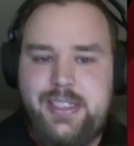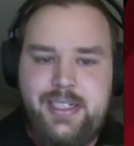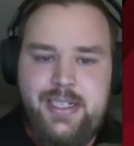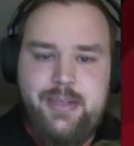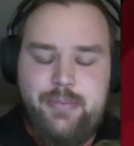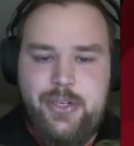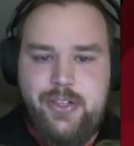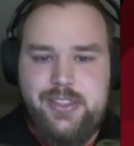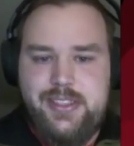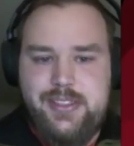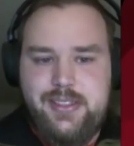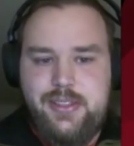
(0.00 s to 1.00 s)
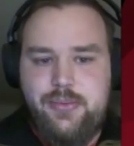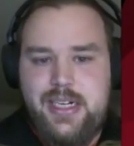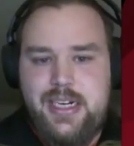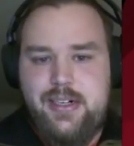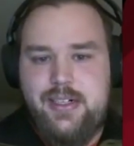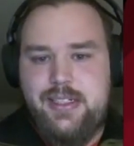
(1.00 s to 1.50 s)
because this is
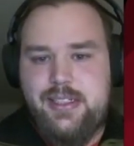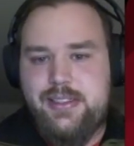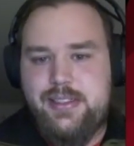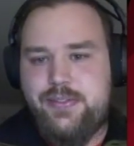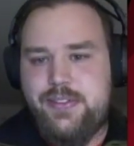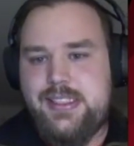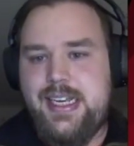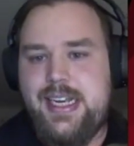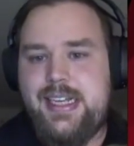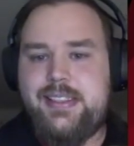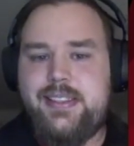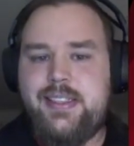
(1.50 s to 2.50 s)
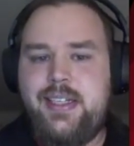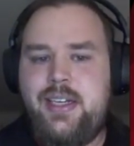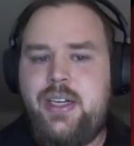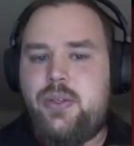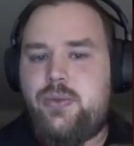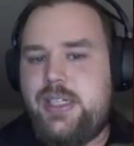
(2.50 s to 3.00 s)
where Facades
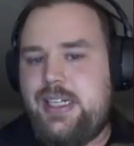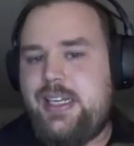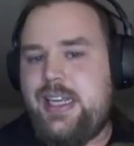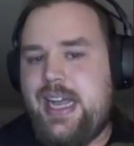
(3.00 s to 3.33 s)
really help